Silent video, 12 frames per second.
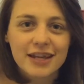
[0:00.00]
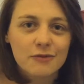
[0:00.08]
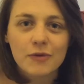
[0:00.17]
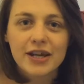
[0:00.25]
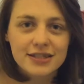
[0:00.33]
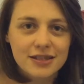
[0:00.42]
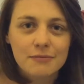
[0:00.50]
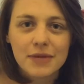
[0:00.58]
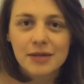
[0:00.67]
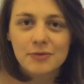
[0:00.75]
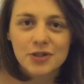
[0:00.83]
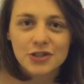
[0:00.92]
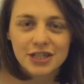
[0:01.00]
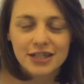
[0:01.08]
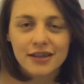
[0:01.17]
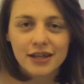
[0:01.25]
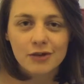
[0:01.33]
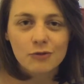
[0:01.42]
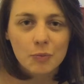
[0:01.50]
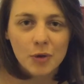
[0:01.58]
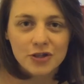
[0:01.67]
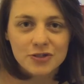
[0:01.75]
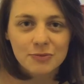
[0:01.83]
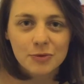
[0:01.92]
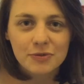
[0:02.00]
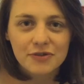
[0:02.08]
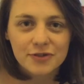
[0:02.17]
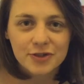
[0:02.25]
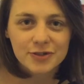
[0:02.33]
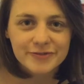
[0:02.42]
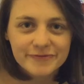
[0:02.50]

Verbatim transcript: in ways that maybe you didn't think were possible before.